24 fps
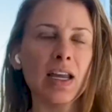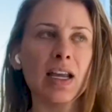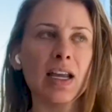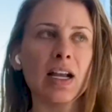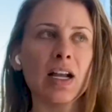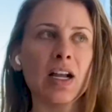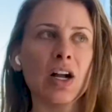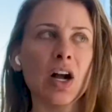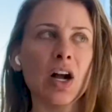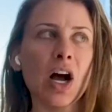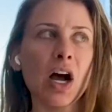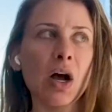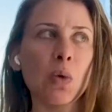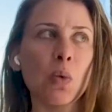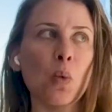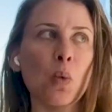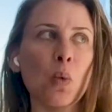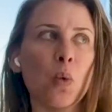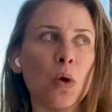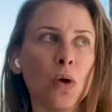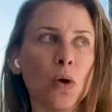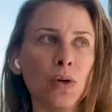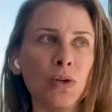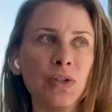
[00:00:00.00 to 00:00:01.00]
it got
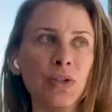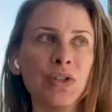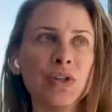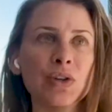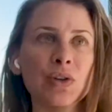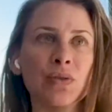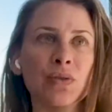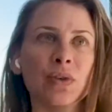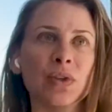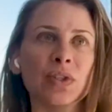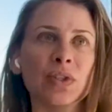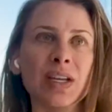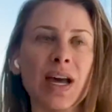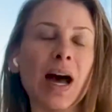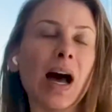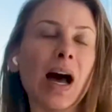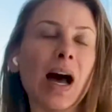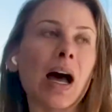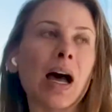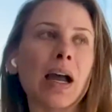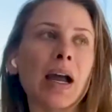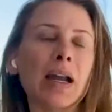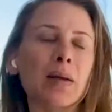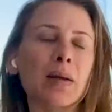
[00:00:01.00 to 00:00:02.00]
worse over
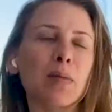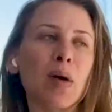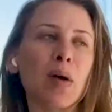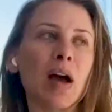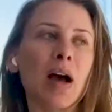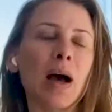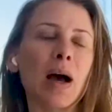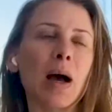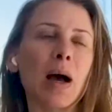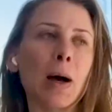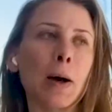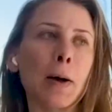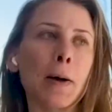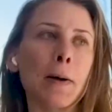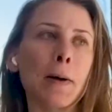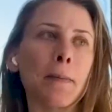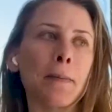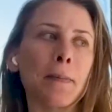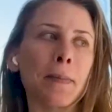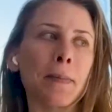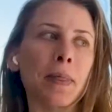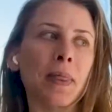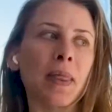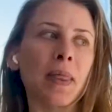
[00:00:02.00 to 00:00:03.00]
time.
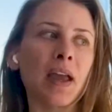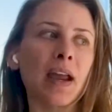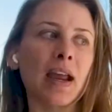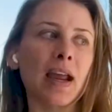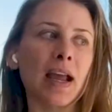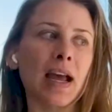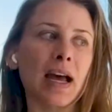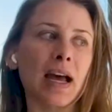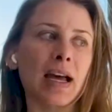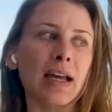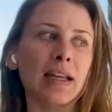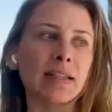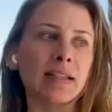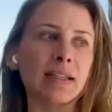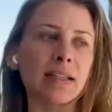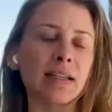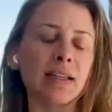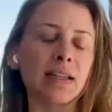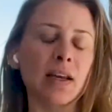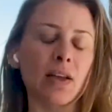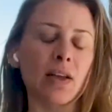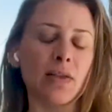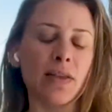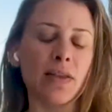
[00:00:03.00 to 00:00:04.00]
And
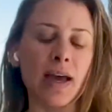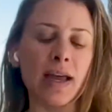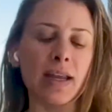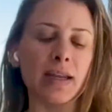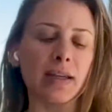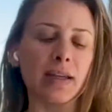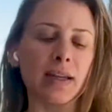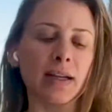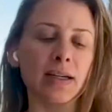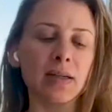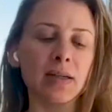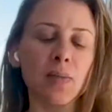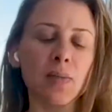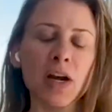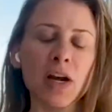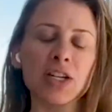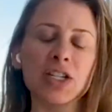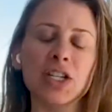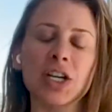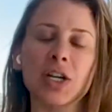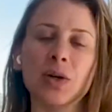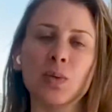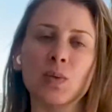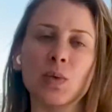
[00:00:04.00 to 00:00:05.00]
then, like,
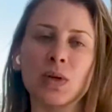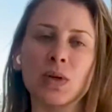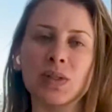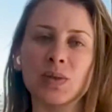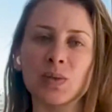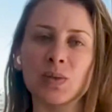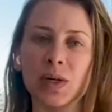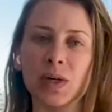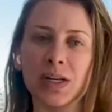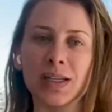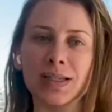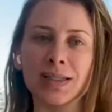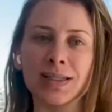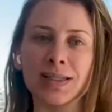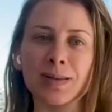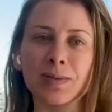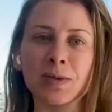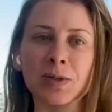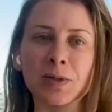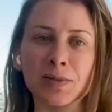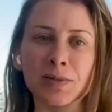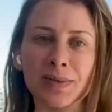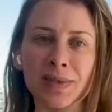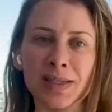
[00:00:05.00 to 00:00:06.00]
depression was one of the
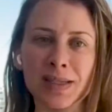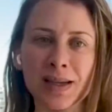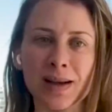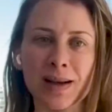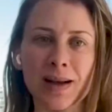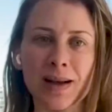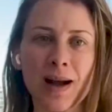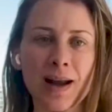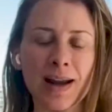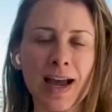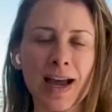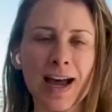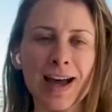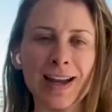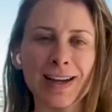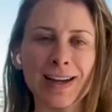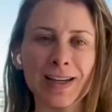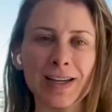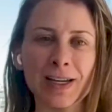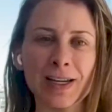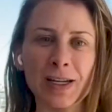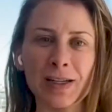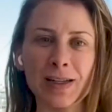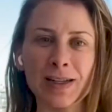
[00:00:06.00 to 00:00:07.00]
symptoms that got
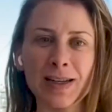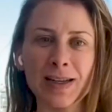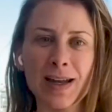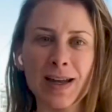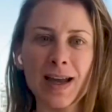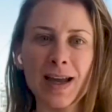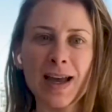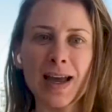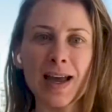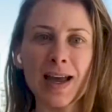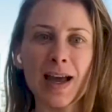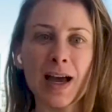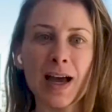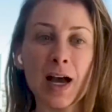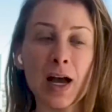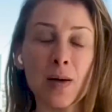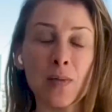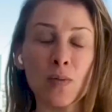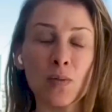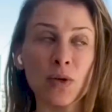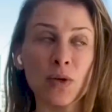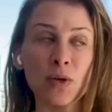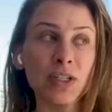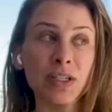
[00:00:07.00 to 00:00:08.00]
added,
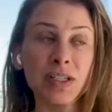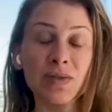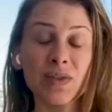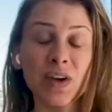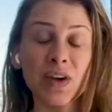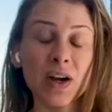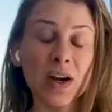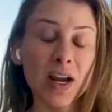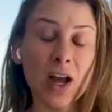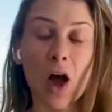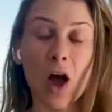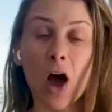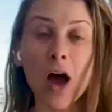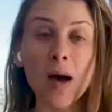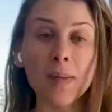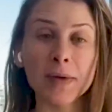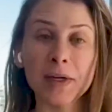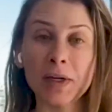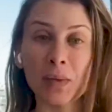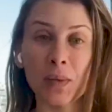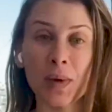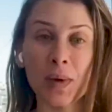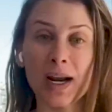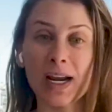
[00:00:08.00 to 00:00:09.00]
which is very
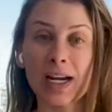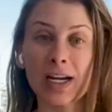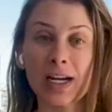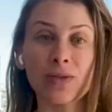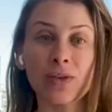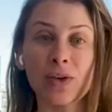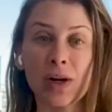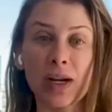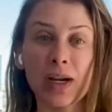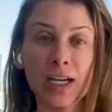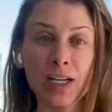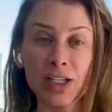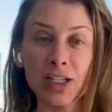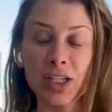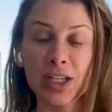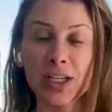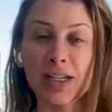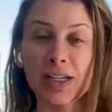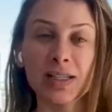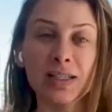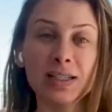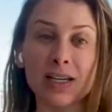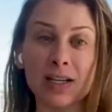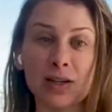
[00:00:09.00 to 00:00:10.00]
common, right? If you're
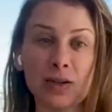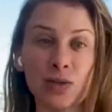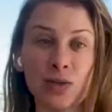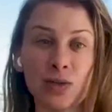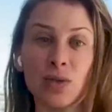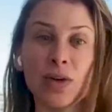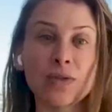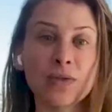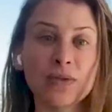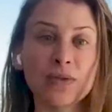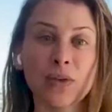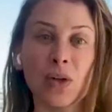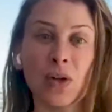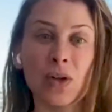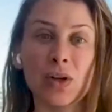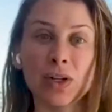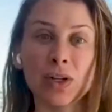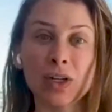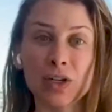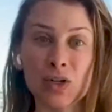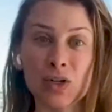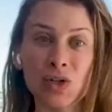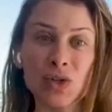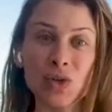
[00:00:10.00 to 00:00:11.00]
anxious and you don't feel in
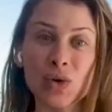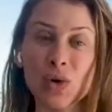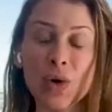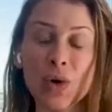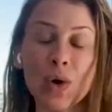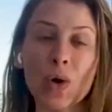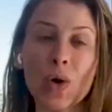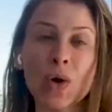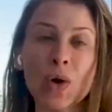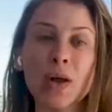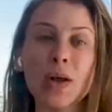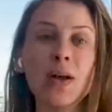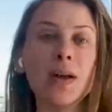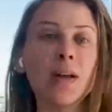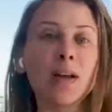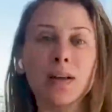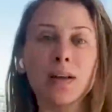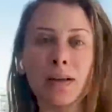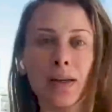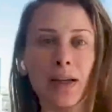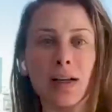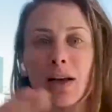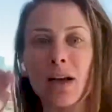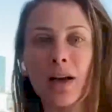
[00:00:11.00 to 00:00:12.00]
control,
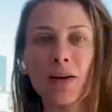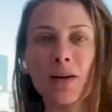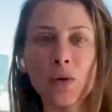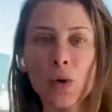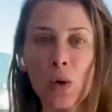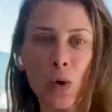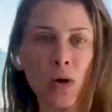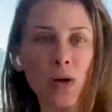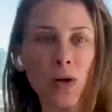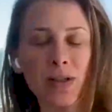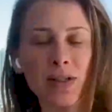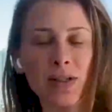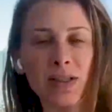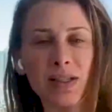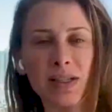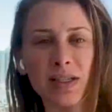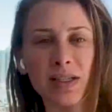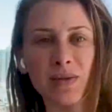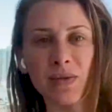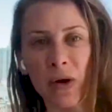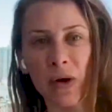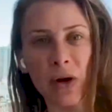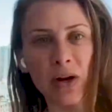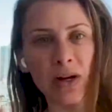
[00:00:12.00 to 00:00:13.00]
like, of course,
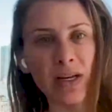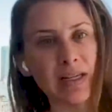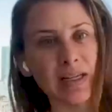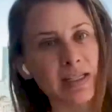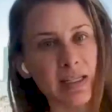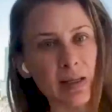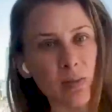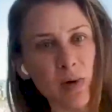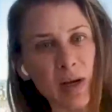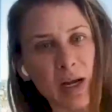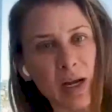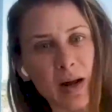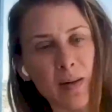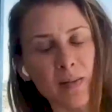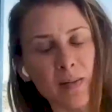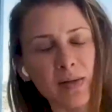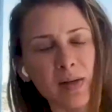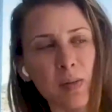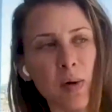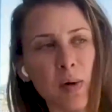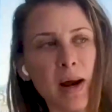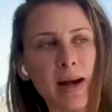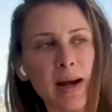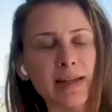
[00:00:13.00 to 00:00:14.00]
it's very easy to become
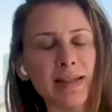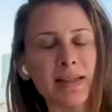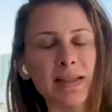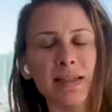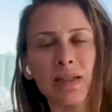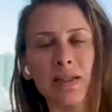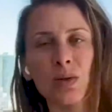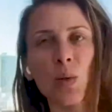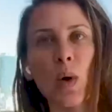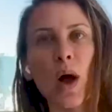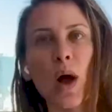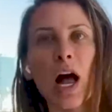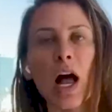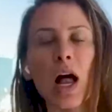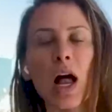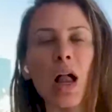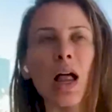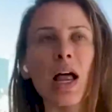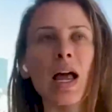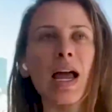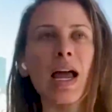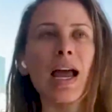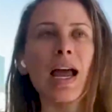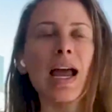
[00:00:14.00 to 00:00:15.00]
depressed as
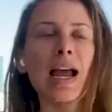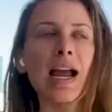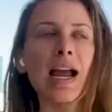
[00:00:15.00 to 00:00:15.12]
well.